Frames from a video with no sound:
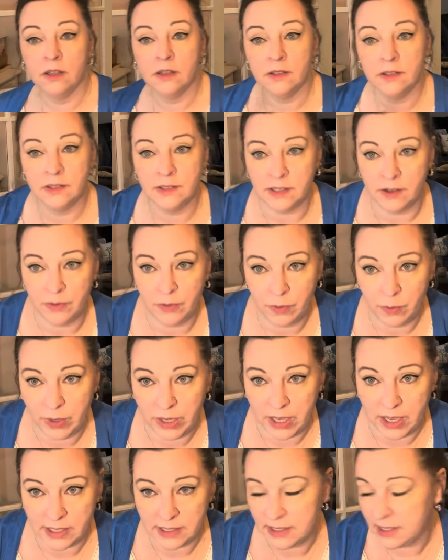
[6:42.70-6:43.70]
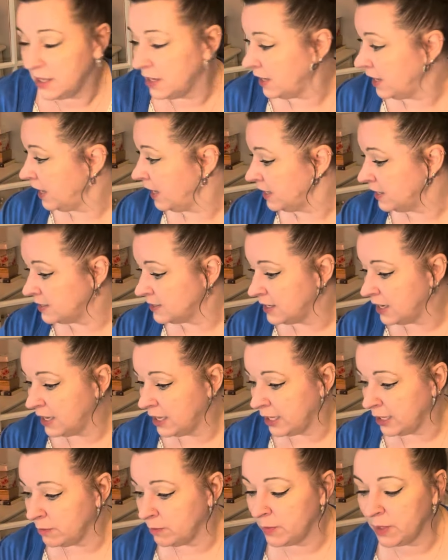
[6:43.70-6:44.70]
stuff that we got to get ahead of
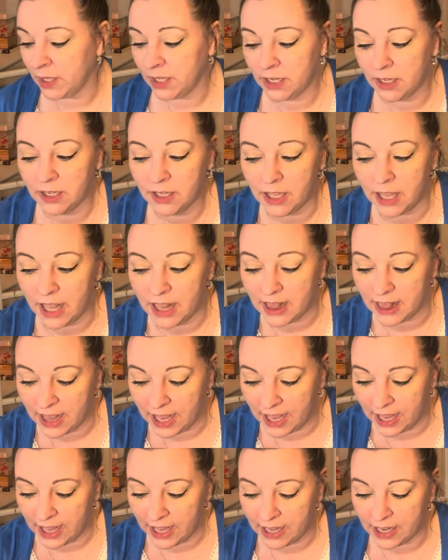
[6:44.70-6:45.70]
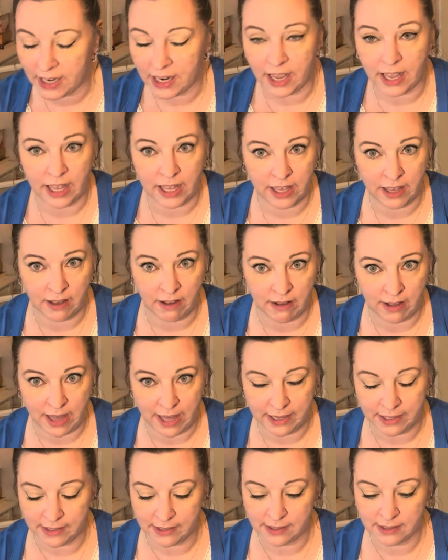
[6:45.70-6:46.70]
time and then I
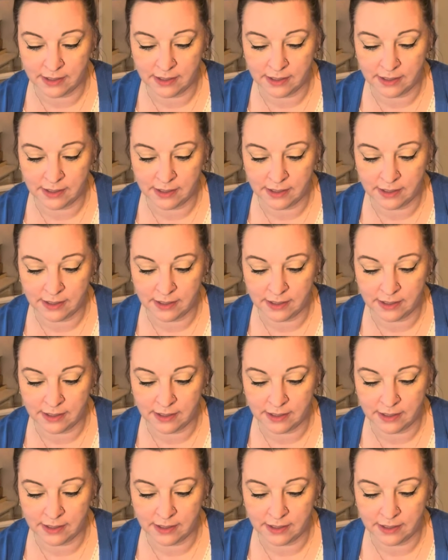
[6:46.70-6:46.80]
got,